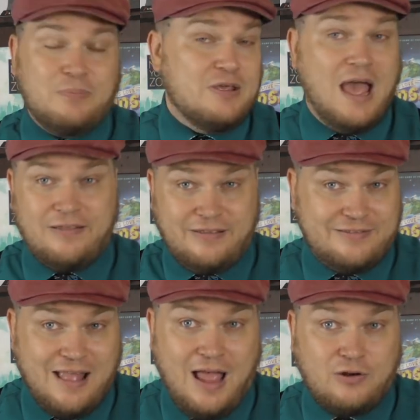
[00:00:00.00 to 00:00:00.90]
Yes,
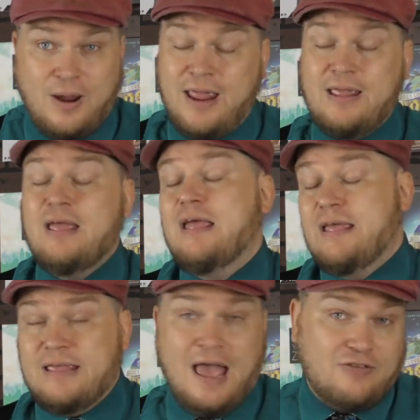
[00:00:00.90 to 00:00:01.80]
it's not great.
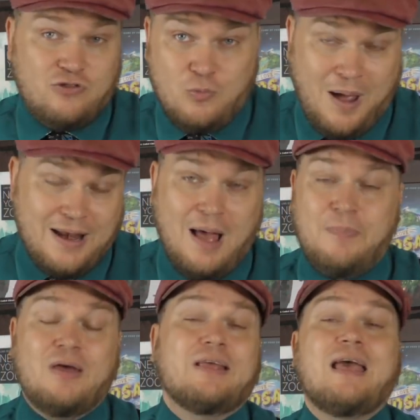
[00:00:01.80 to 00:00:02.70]
Yes, you might not
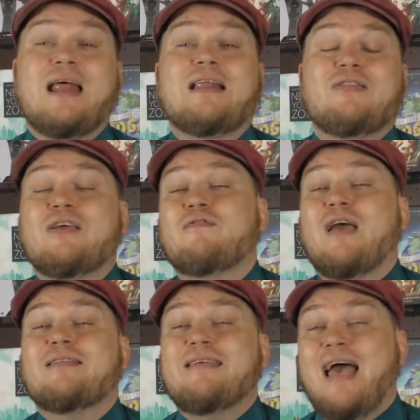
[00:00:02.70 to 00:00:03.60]
be able to get anything
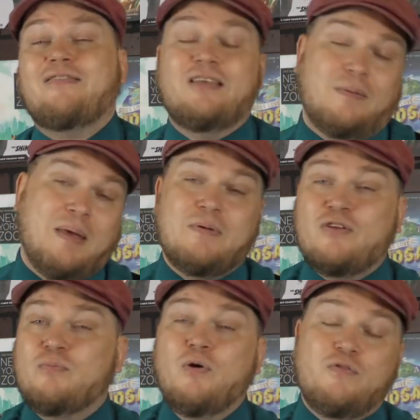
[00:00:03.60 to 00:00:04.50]
fantastic and maybe
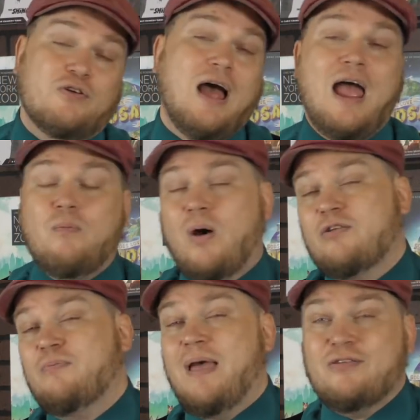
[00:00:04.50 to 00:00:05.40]
just move your die one
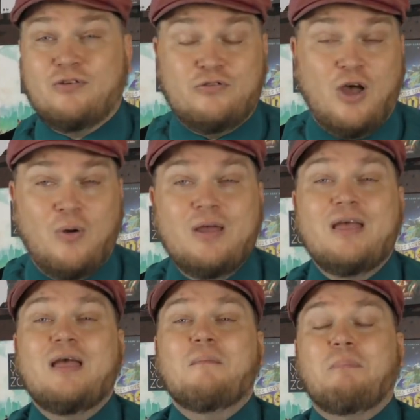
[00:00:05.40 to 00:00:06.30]
space or so,
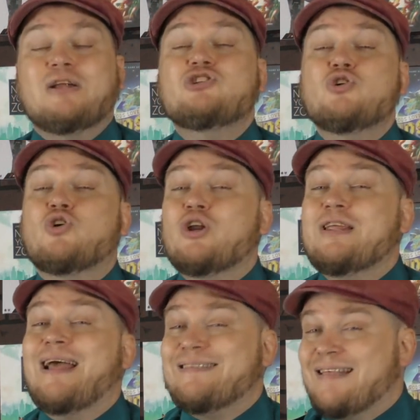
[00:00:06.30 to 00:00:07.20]
but you could
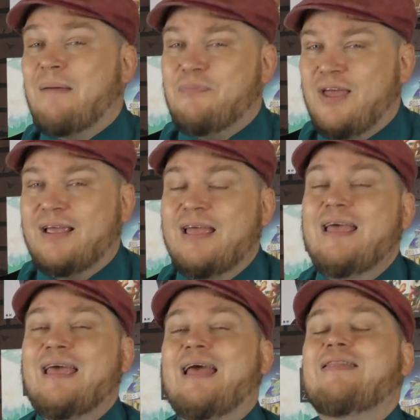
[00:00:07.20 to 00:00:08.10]
get something,
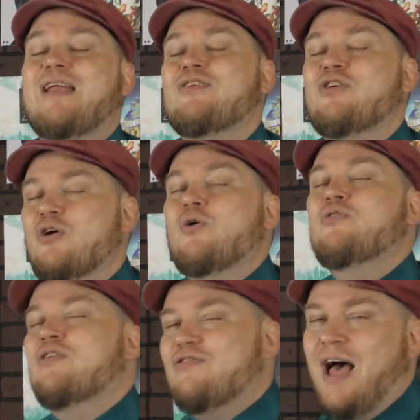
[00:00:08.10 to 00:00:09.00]
and then you
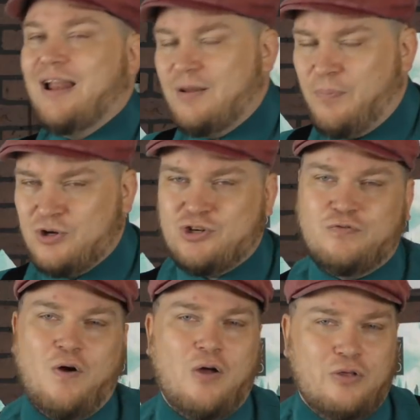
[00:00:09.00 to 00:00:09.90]
decide to push it
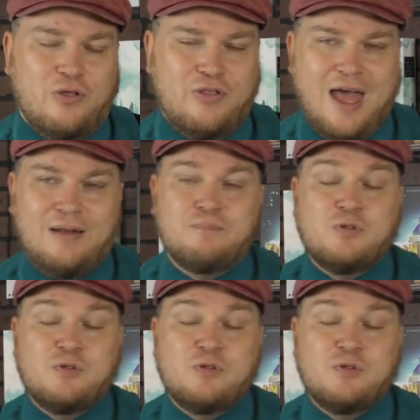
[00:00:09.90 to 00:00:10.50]
farther than that.